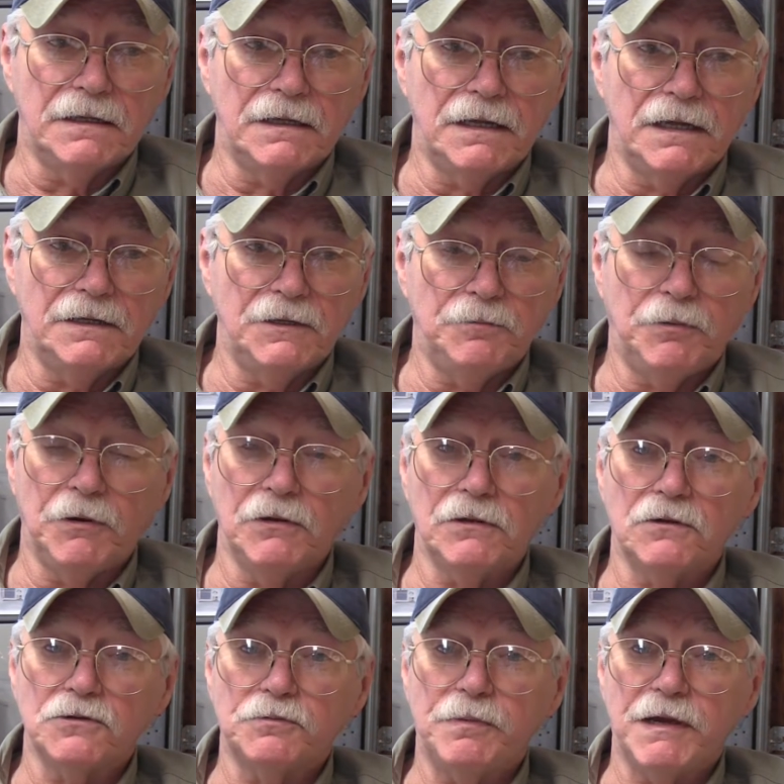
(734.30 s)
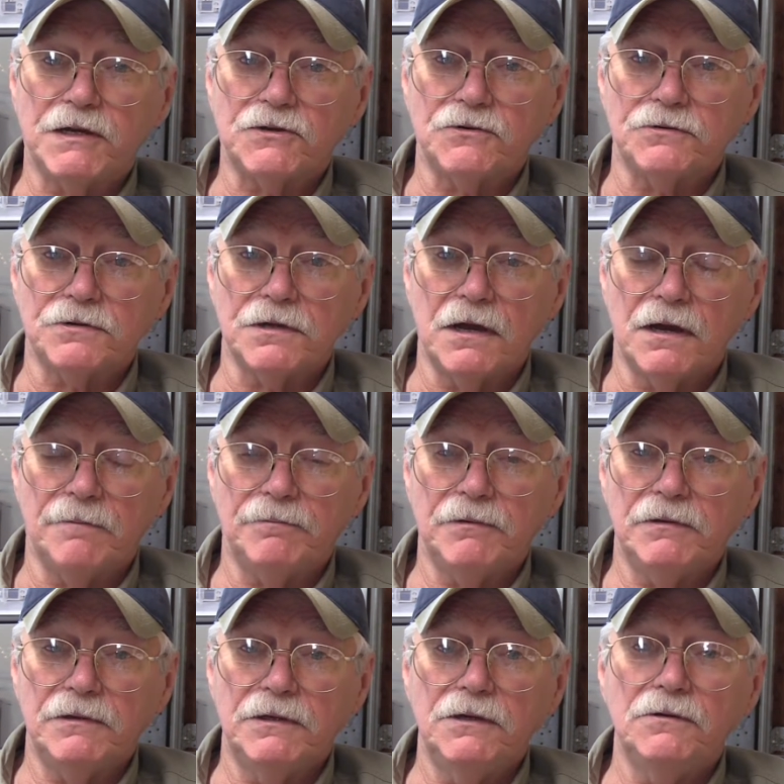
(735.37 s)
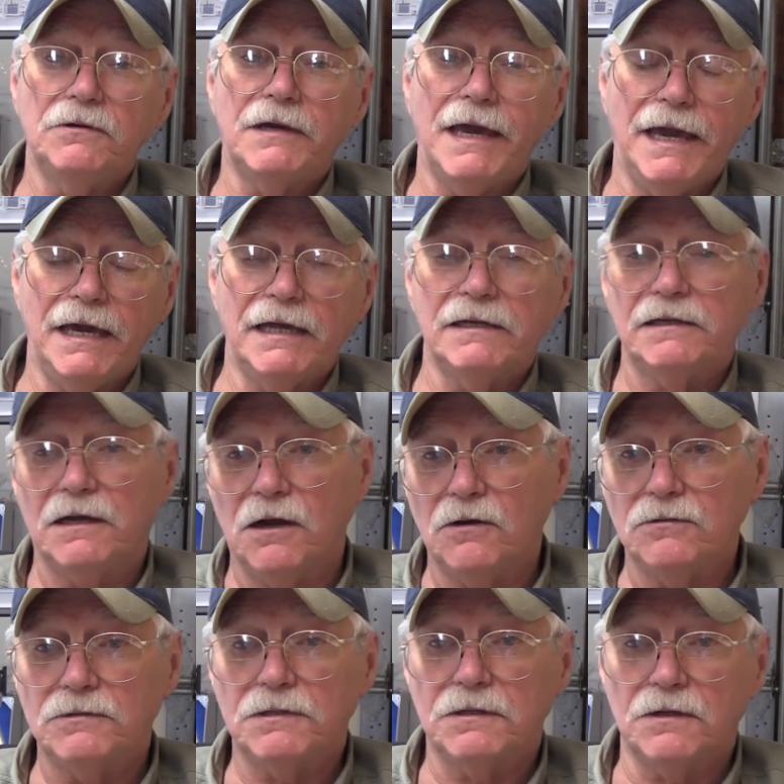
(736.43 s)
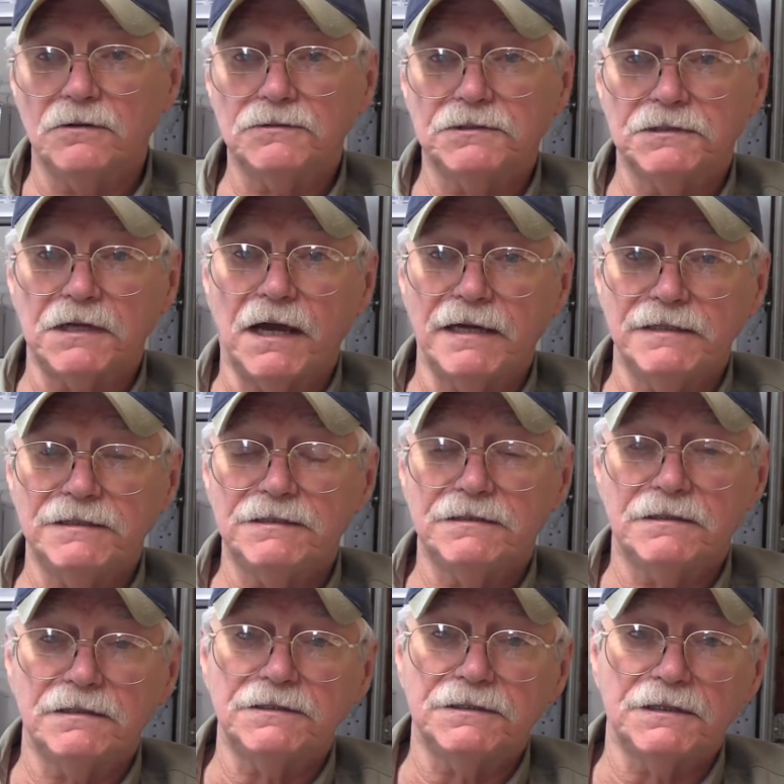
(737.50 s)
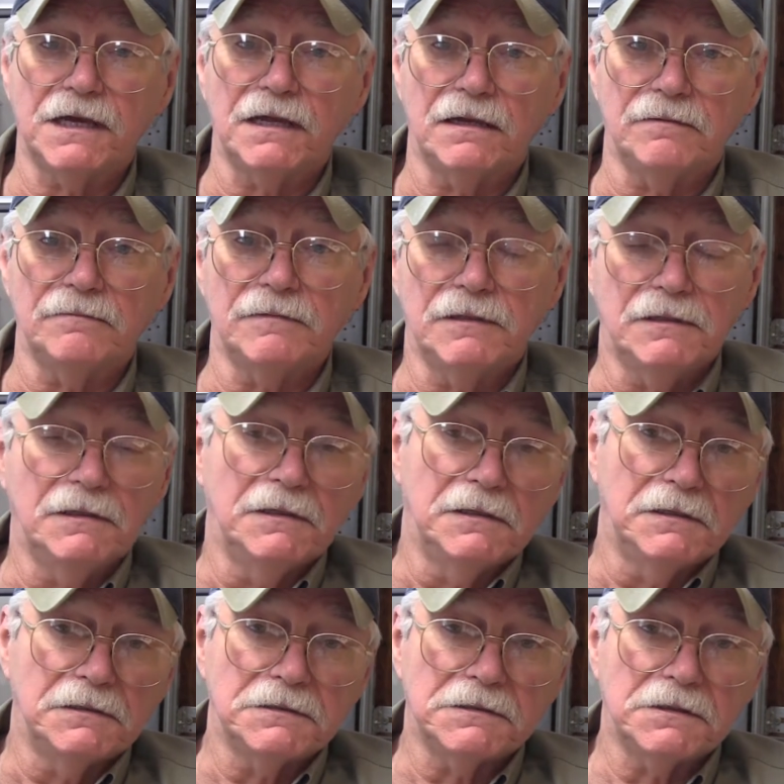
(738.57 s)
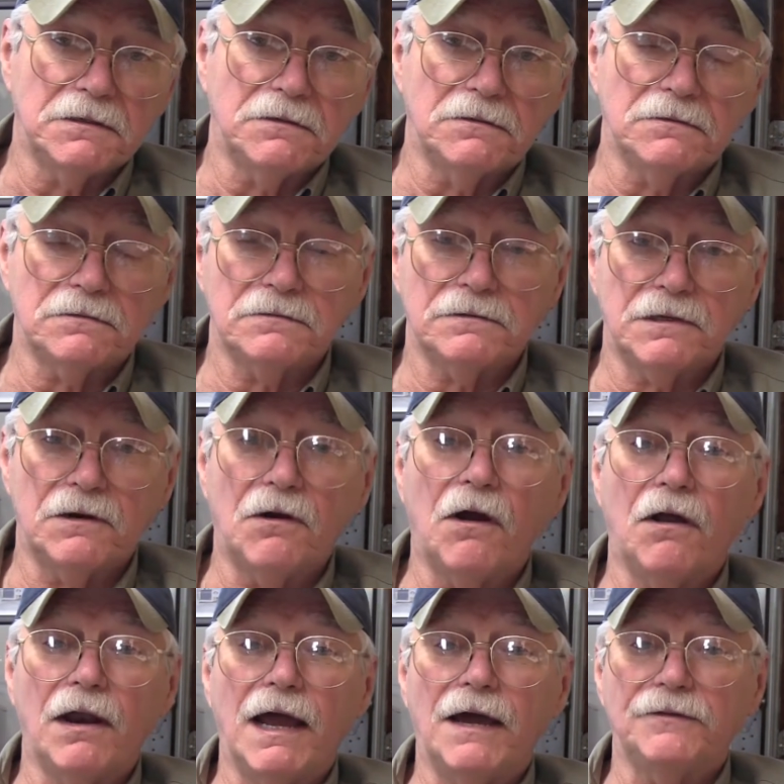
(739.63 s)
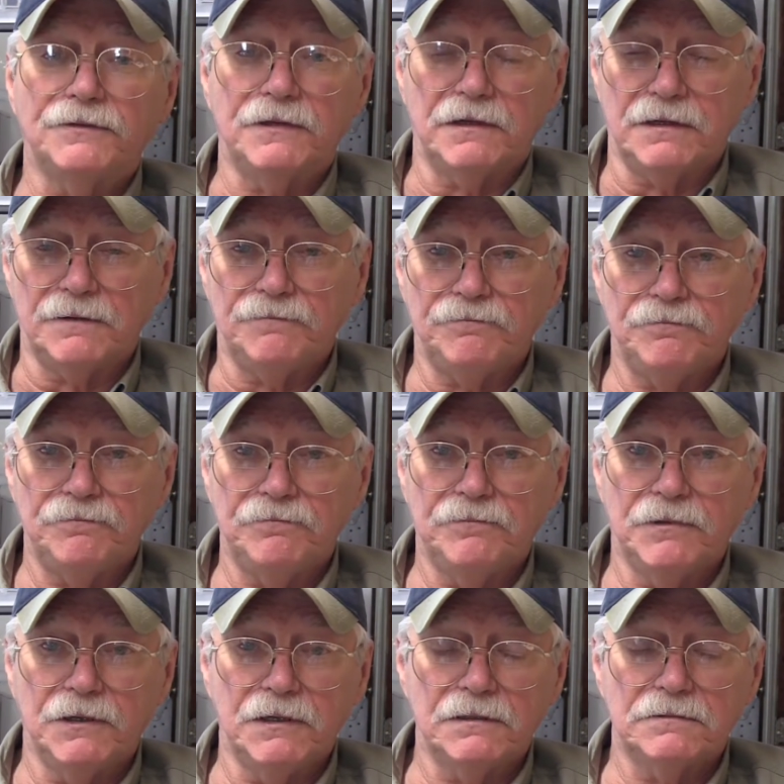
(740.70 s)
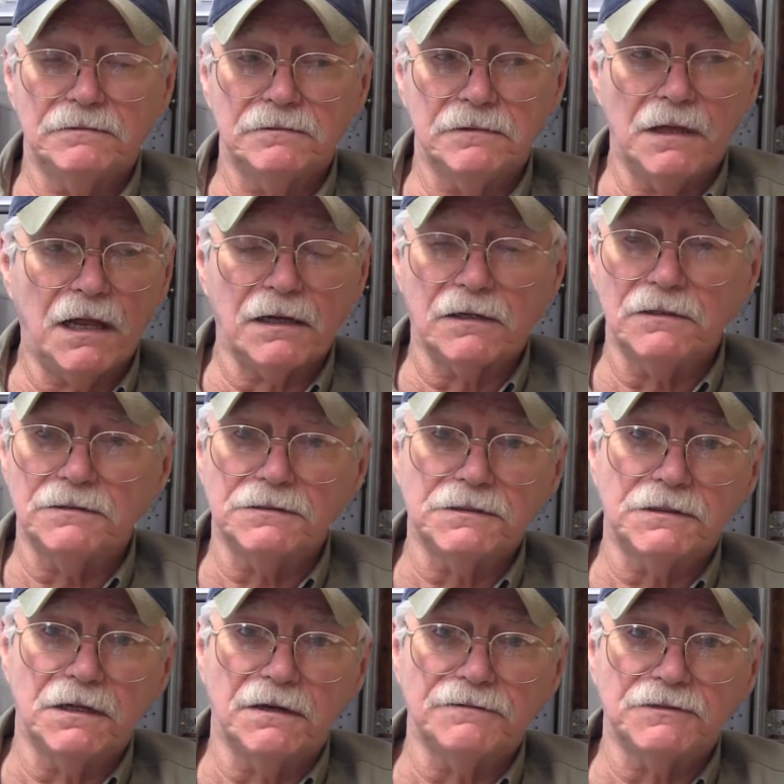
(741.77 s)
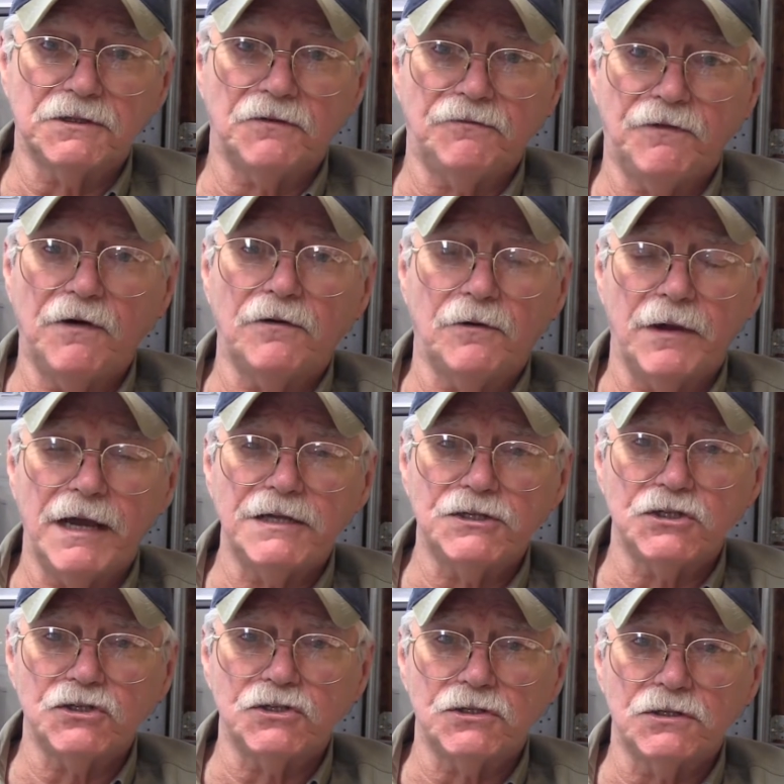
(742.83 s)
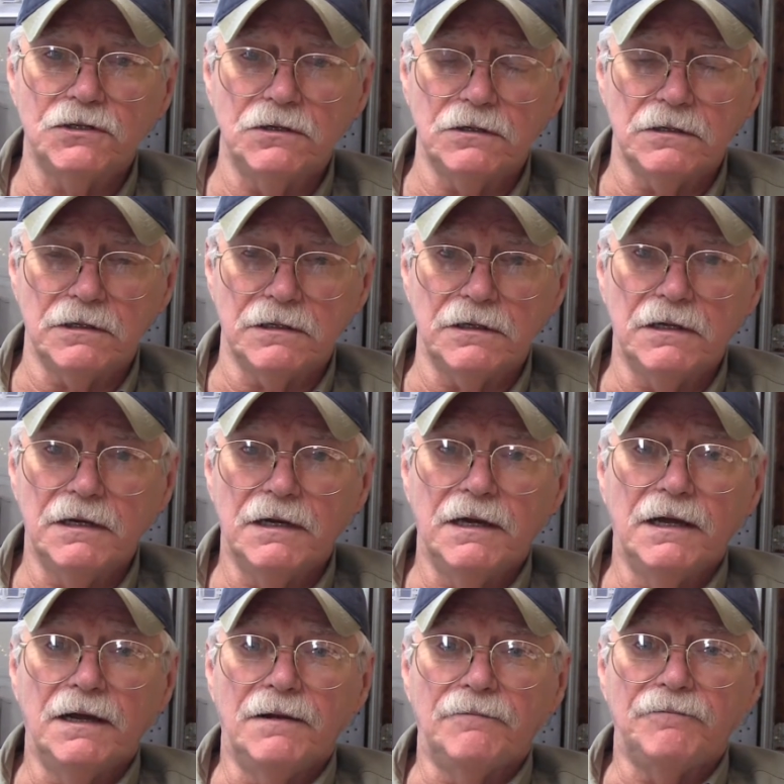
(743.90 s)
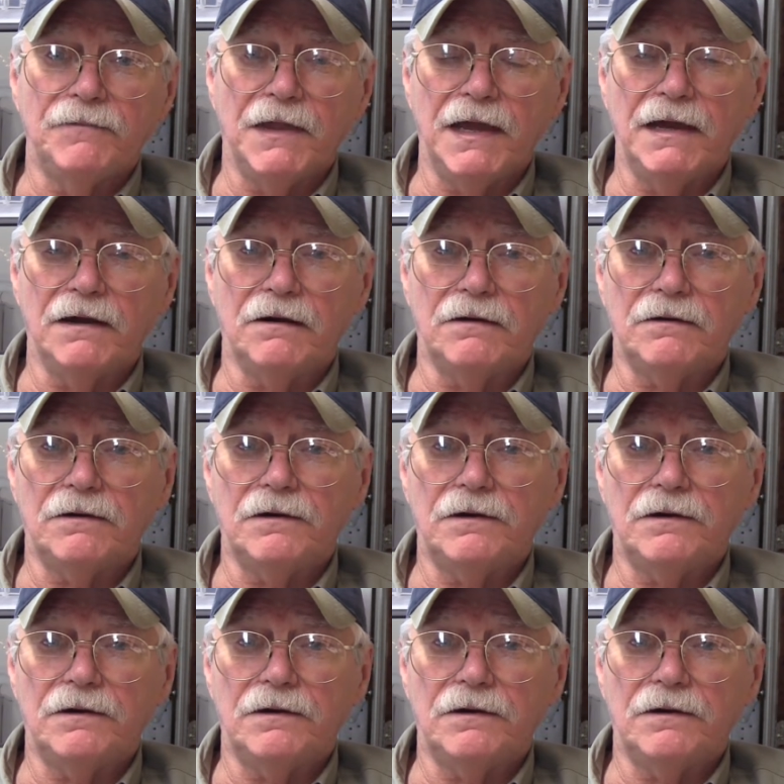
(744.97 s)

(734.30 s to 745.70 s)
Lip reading: and you pull those pictures up, you can go to those sites that sell them. So they're all out there, but a lot of good stuff. So photo etch is good. Now,